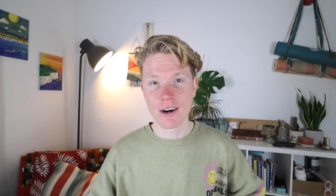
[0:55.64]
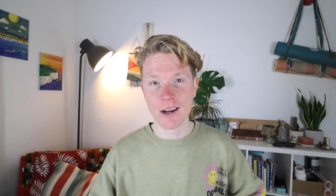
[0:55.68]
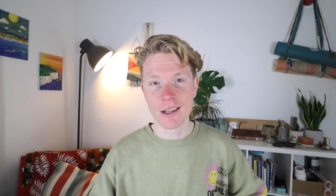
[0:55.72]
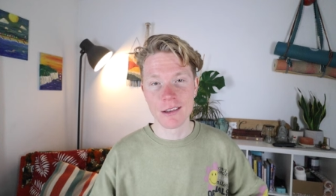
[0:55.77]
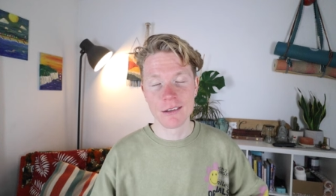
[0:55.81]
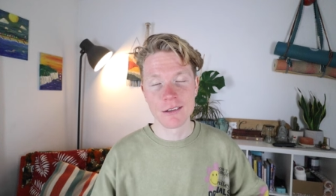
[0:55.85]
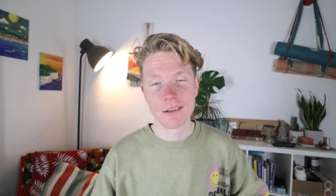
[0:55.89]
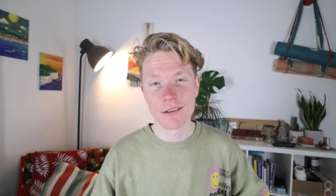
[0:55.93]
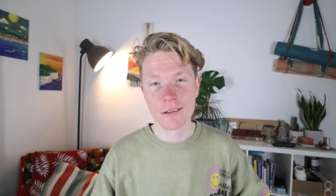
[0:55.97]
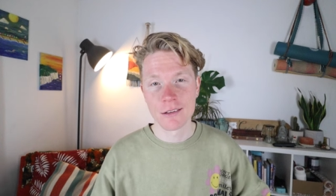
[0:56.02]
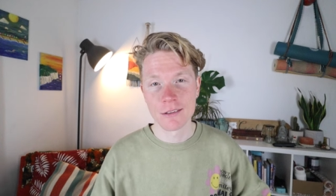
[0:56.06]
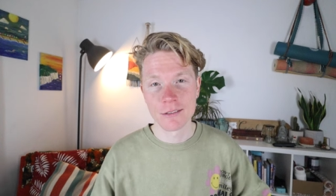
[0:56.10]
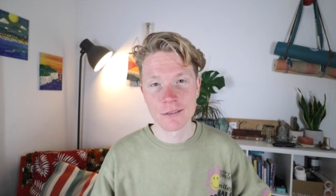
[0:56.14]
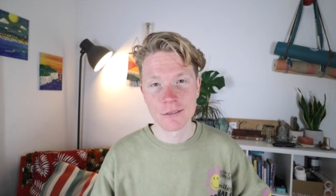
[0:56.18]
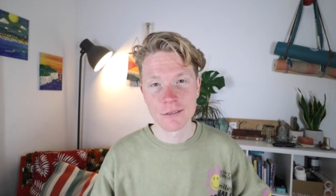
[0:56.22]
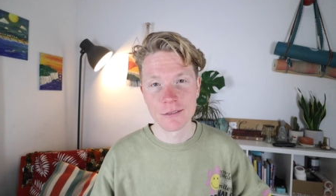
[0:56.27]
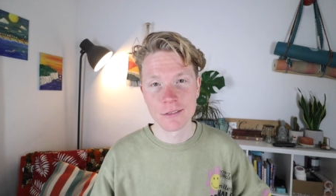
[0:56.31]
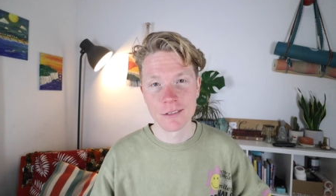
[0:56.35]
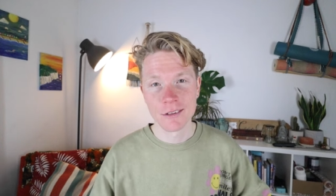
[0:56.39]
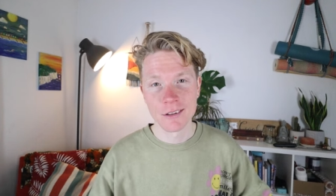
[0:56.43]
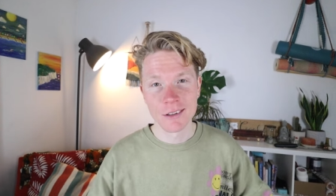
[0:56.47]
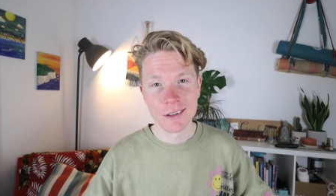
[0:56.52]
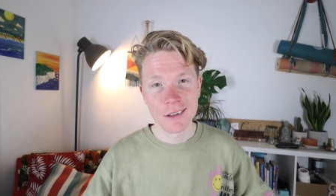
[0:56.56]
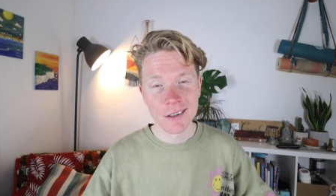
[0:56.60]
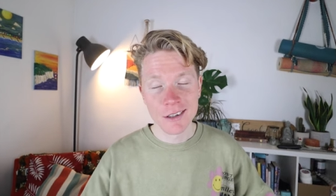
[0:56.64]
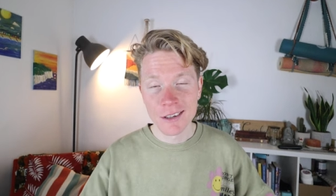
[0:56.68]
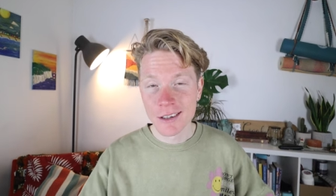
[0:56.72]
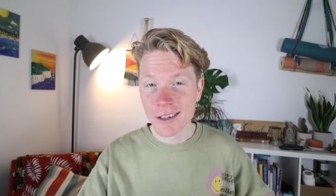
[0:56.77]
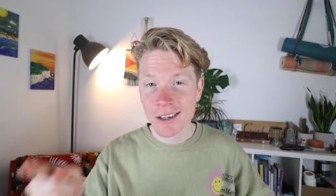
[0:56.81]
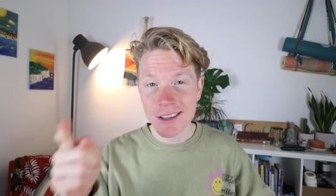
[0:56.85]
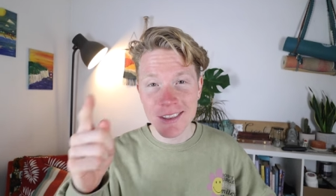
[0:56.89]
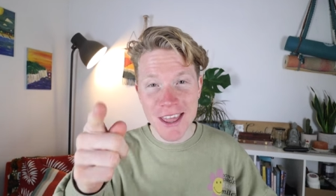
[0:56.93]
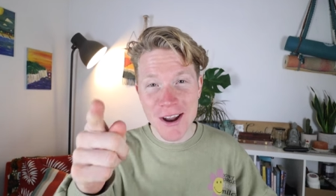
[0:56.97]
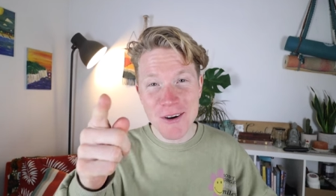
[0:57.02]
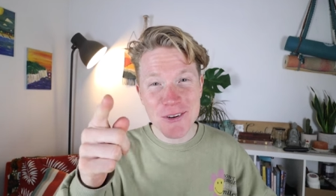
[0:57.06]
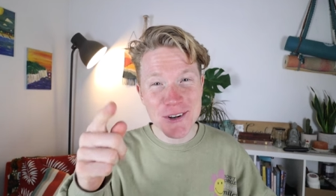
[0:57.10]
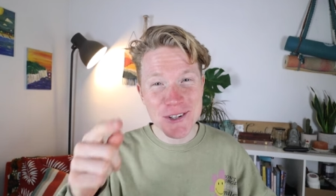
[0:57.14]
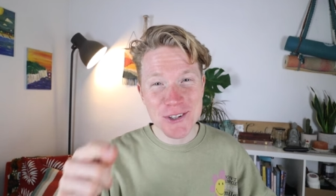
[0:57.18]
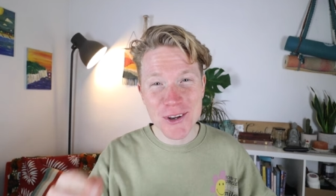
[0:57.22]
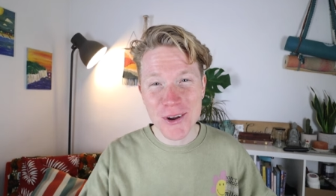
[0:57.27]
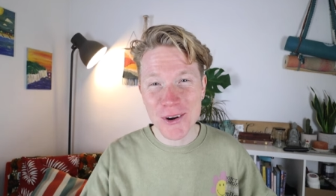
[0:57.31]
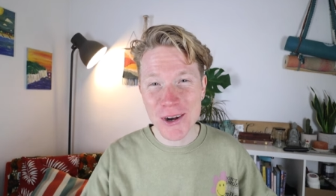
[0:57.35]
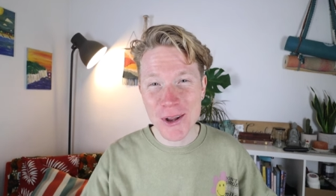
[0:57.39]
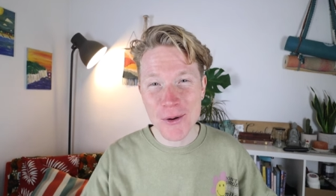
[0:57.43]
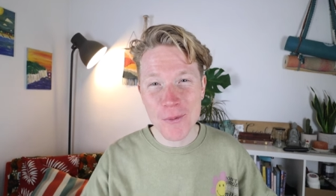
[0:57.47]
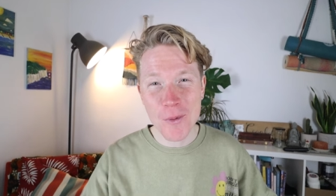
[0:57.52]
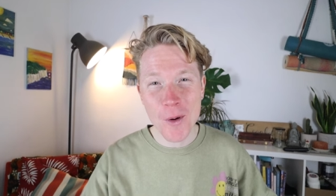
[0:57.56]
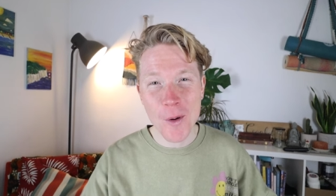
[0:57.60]
friends, there is
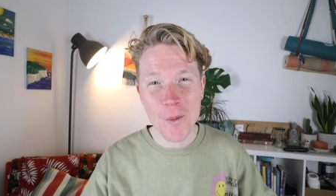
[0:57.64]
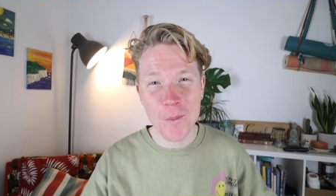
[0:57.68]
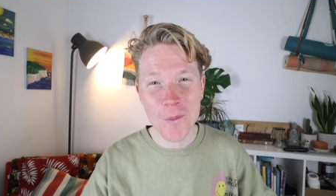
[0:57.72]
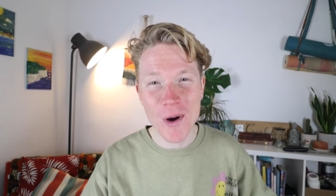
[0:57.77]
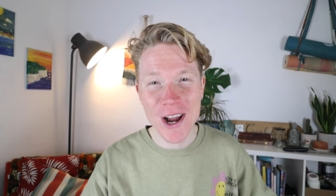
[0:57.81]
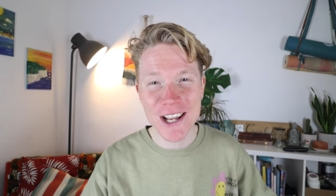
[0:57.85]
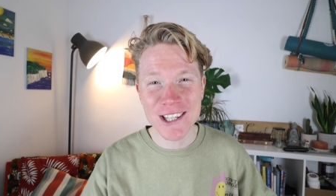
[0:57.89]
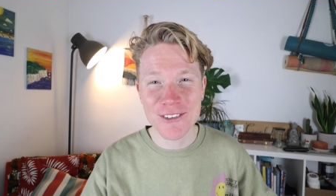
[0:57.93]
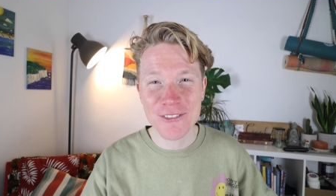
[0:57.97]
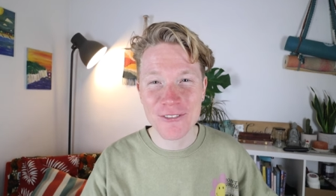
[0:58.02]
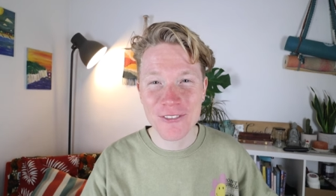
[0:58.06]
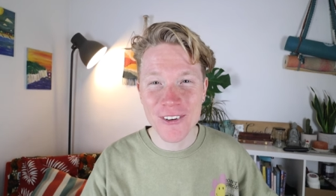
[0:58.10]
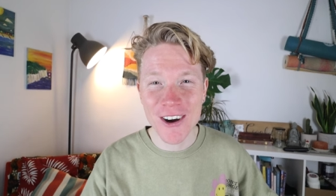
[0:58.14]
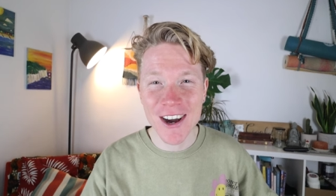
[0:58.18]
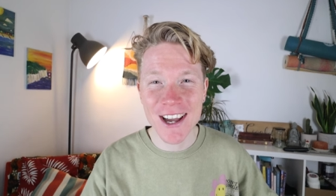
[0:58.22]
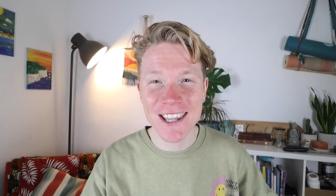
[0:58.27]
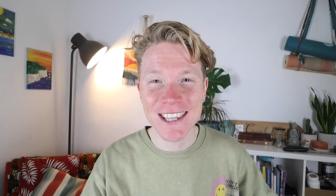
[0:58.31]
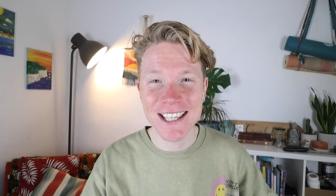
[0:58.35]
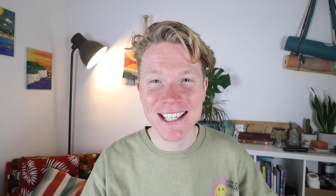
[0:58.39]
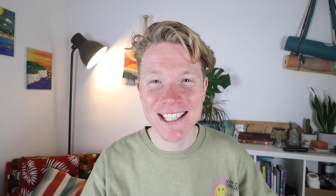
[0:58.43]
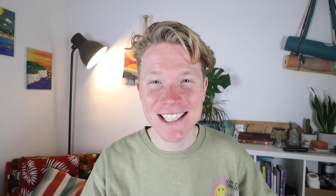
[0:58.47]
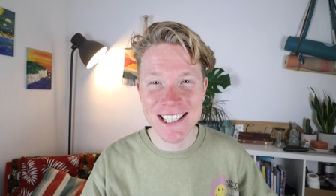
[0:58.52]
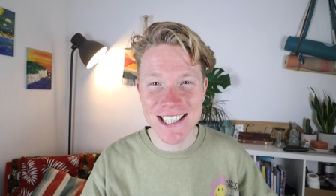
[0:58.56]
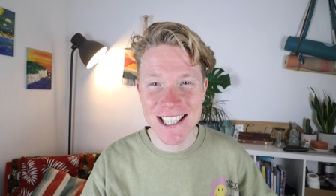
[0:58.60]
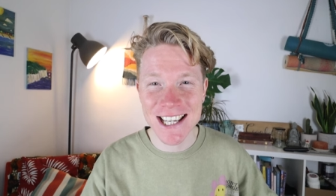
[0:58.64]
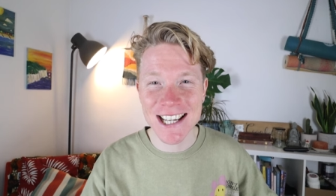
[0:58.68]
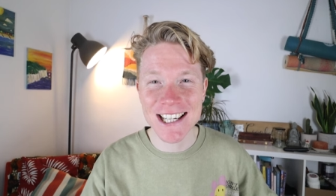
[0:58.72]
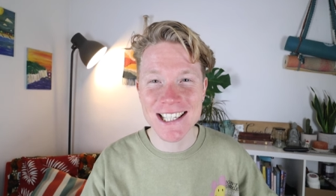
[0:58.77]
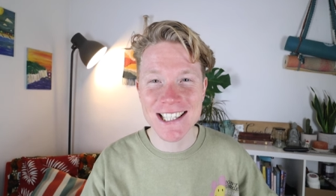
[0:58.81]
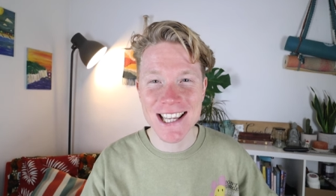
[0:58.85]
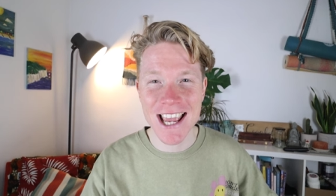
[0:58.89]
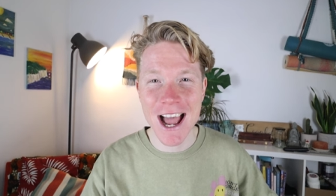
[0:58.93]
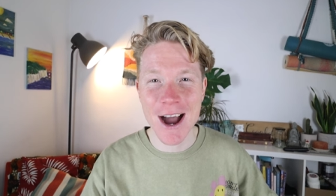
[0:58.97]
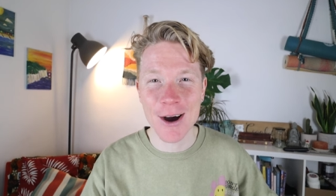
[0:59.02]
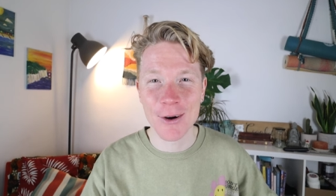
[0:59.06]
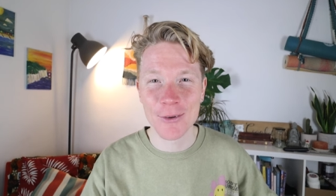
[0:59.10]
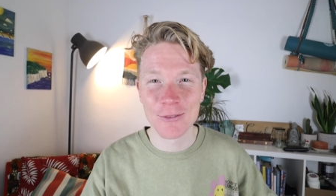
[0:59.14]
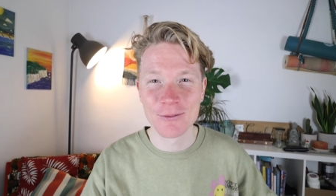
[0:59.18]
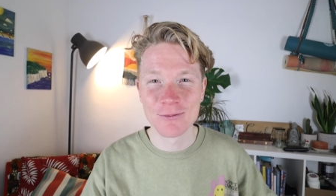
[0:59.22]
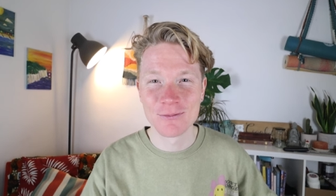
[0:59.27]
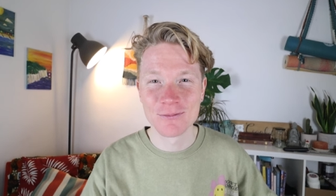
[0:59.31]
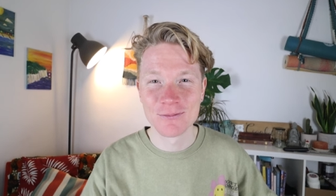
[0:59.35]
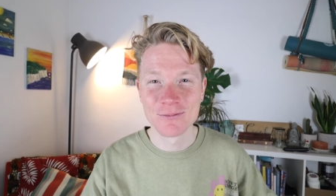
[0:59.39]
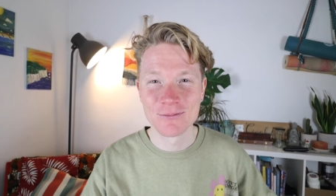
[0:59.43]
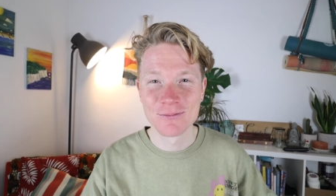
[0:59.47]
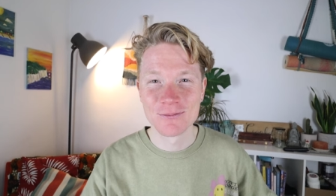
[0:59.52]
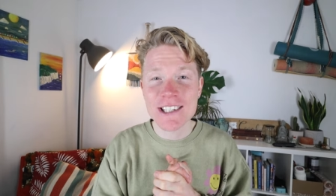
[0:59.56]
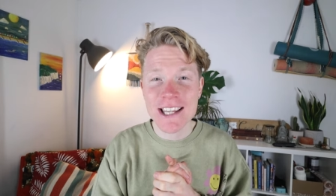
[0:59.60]
only one way to find these things out.
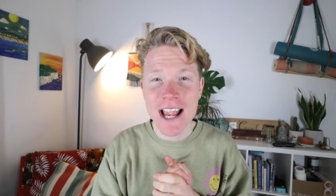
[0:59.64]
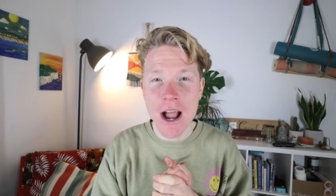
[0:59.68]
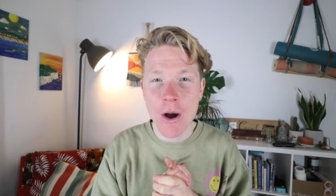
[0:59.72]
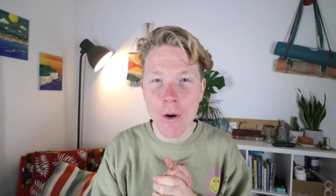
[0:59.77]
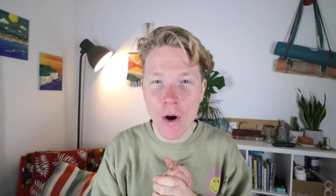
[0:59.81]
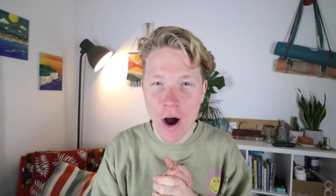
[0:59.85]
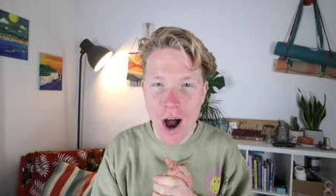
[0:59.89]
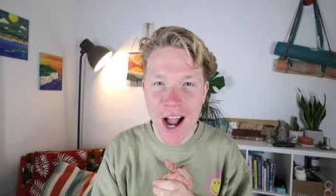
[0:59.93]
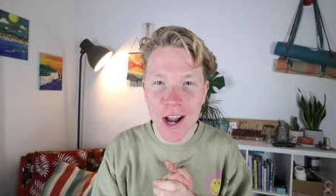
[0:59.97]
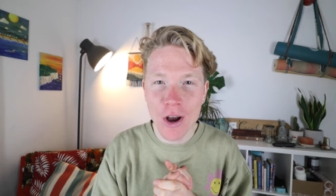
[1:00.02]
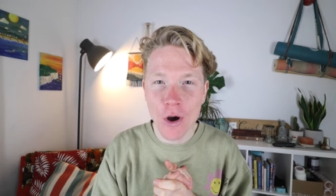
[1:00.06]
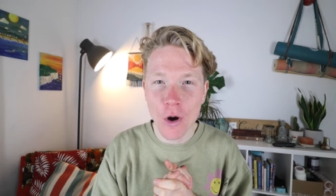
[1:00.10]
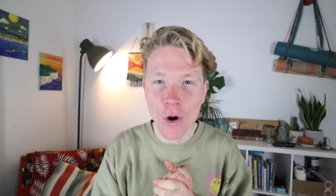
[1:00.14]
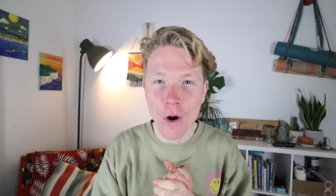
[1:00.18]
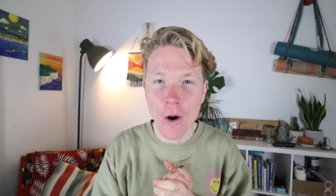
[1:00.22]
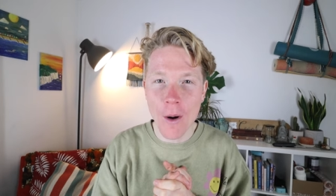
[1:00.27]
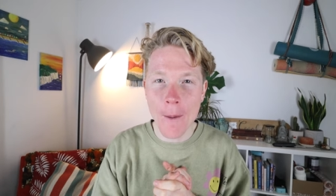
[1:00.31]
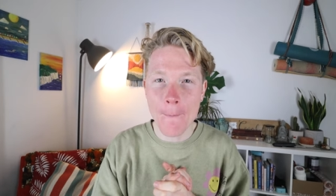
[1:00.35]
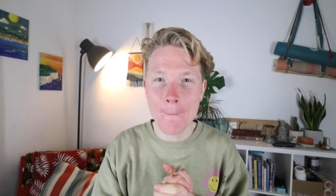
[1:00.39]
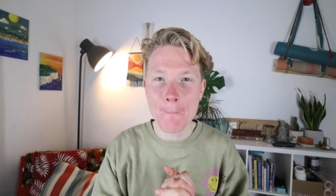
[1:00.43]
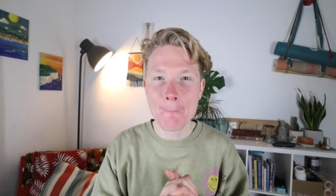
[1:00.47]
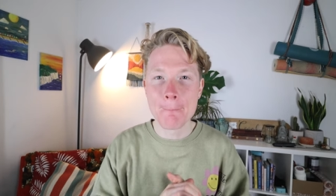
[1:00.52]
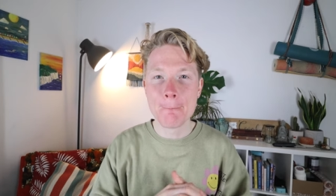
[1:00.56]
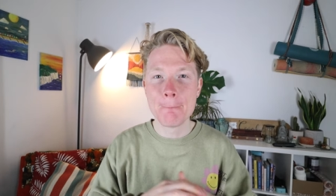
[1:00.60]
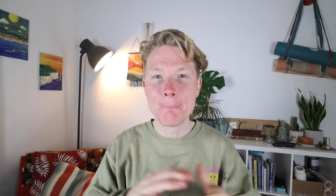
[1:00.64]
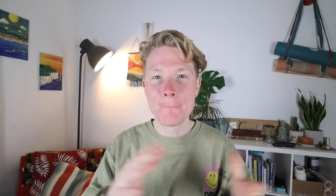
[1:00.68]
Here is how I got on